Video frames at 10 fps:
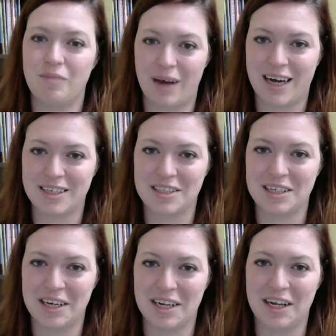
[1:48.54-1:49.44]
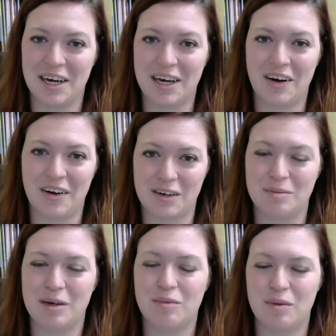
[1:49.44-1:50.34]
actually in an
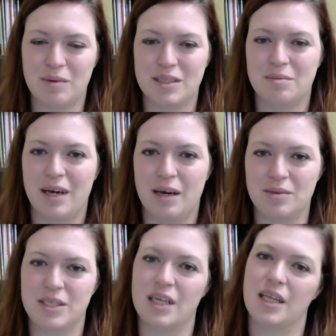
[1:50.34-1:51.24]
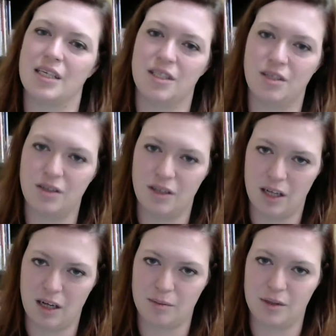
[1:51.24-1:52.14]
argument, we want to be able to listen to
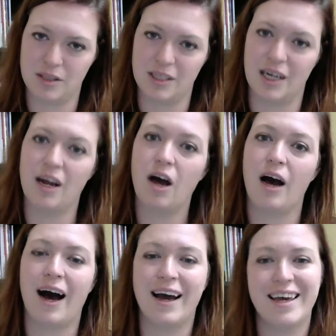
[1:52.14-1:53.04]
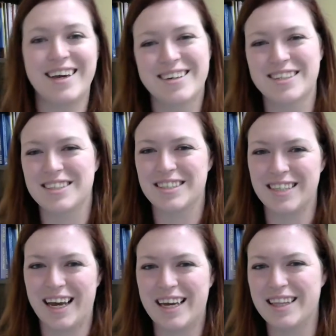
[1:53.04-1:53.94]
the other person. I hear you're
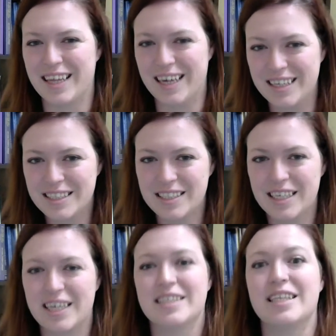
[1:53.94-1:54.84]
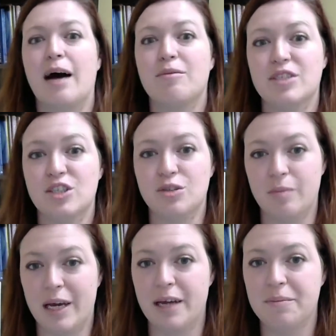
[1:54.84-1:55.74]
saying this. Is that what you
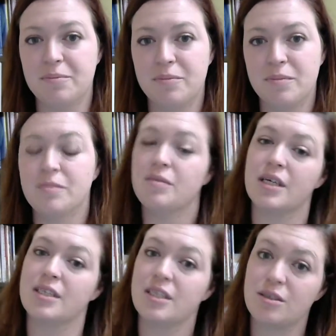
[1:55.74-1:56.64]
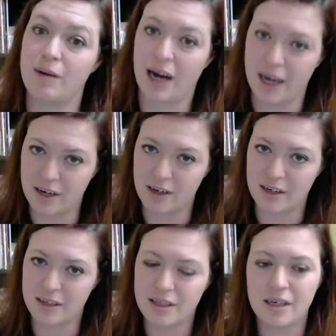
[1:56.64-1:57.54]
mean? This is what I
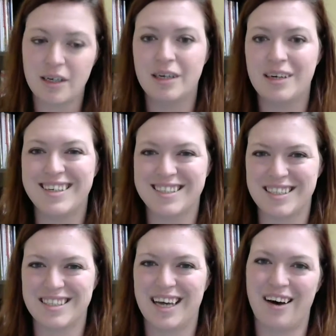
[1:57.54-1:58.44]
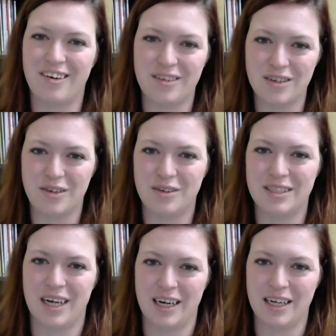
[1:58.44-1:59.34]
heard. Is this how you
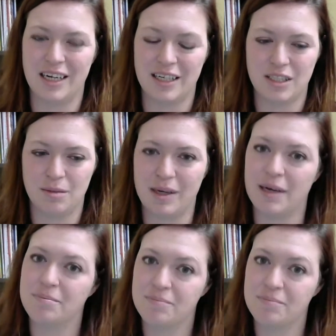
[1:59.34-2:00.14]
intended it to be